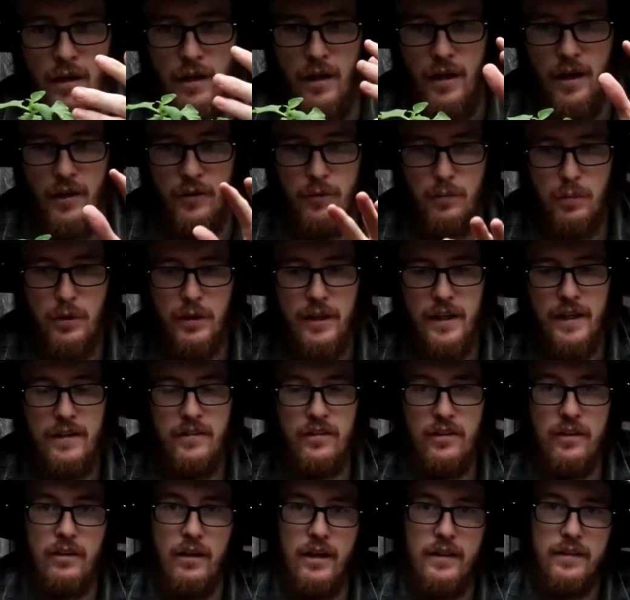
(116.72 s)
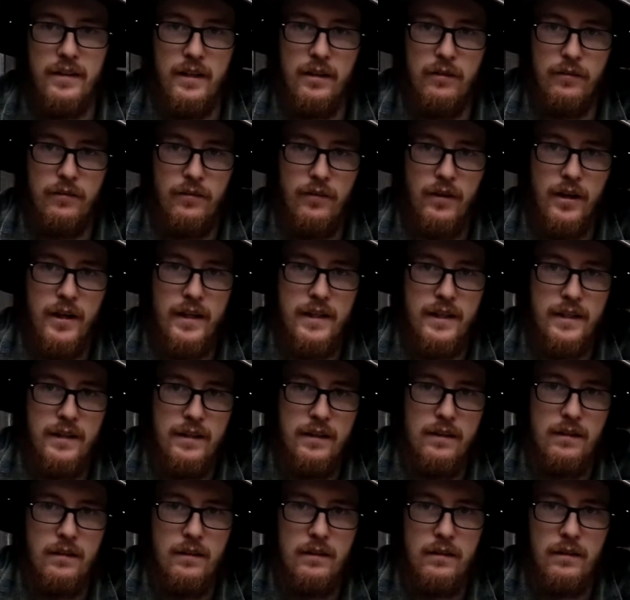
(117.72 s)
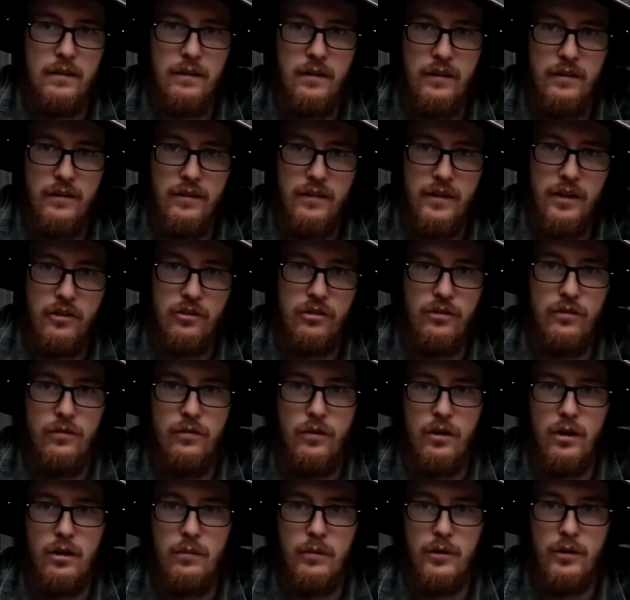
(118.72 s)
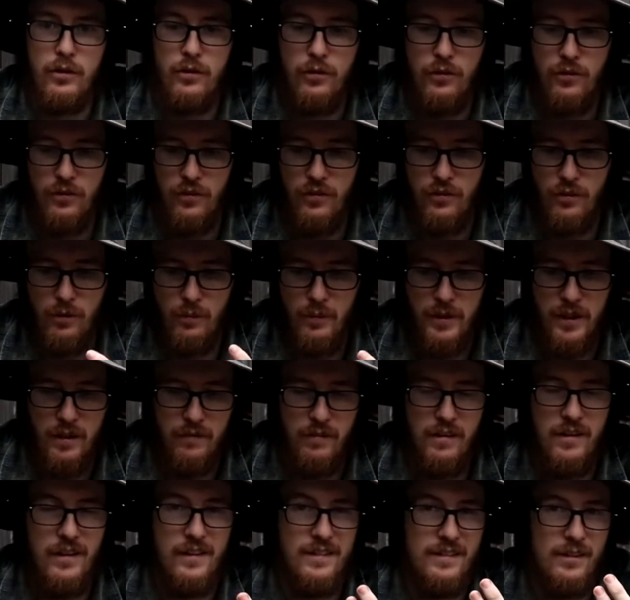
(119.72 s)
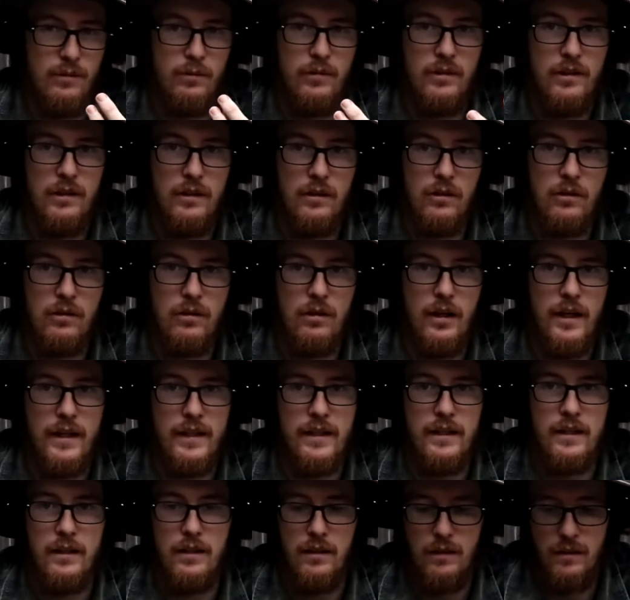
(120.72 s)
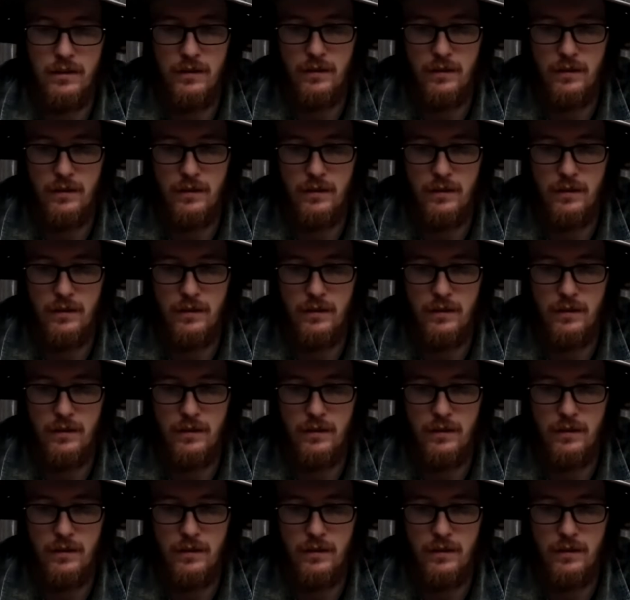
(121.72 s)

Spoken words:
It's pretty easy to identify in its natural environment because there's not many other things that really look like it,